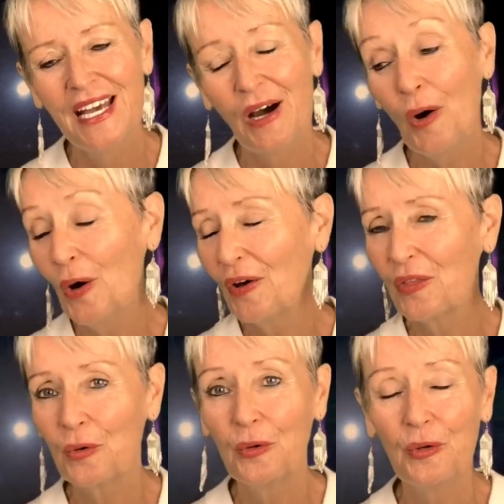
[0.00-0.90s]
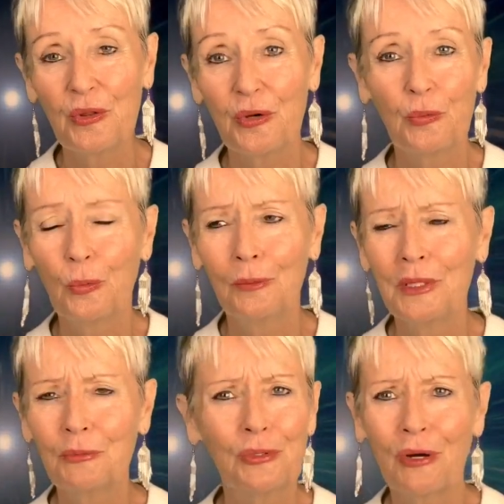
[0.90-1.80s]
Or the, the
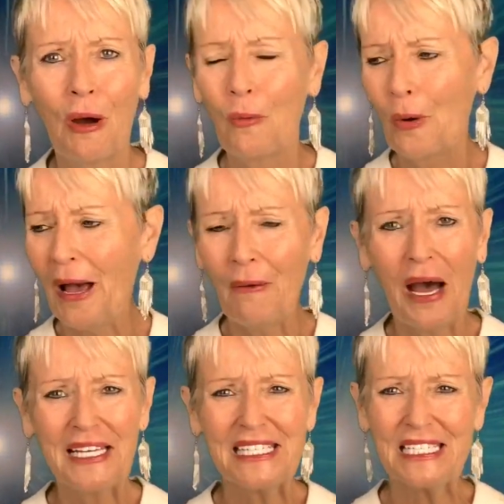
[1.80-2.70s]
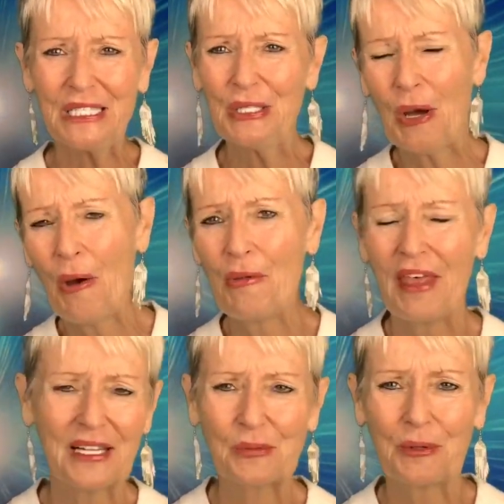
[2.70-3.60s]
woman will go, well, I didn't know
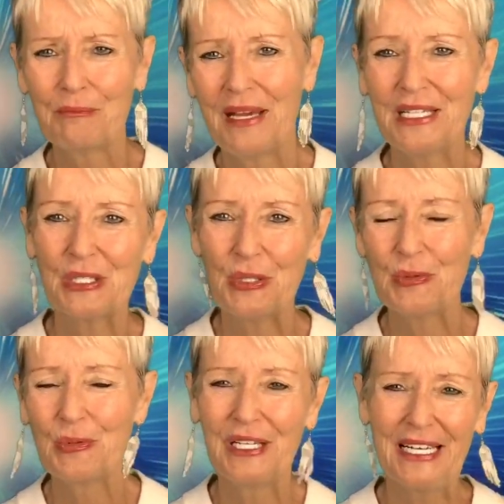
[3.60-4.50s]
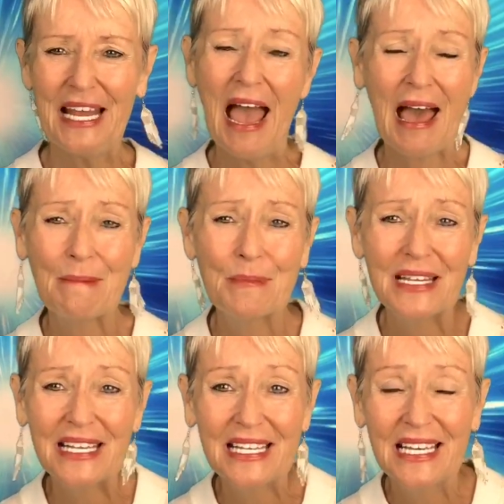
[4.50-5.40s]
that's what makes you really happy.
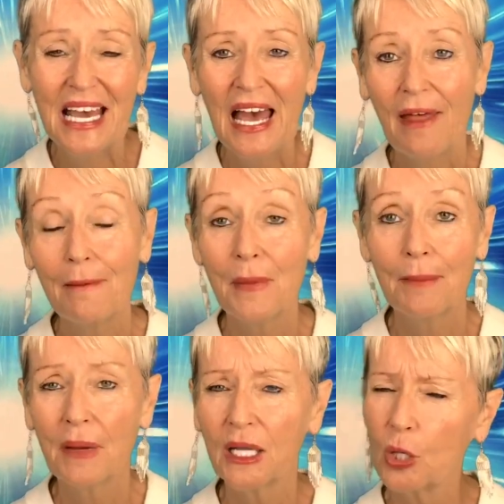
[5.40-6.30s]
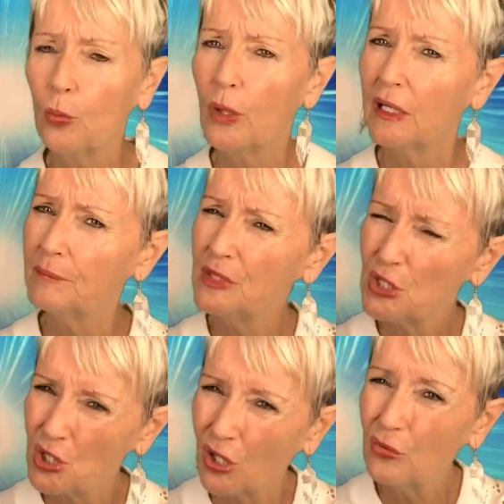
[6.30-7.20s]
And the man might go, well, you
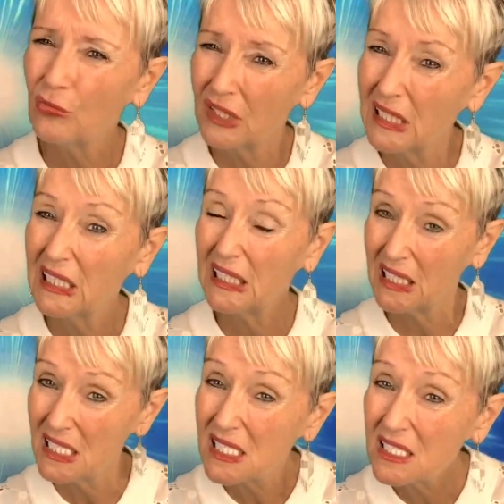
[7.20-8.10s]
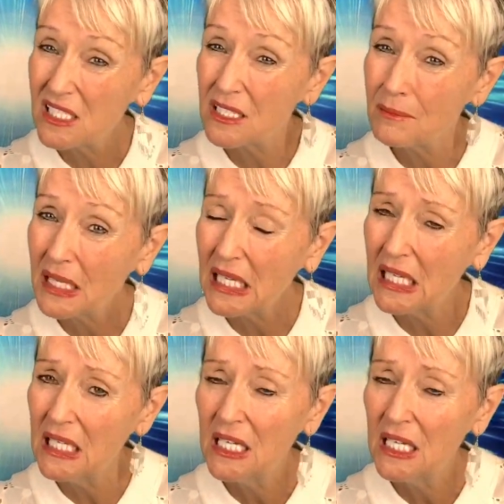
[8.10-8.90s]
don't really listen to me.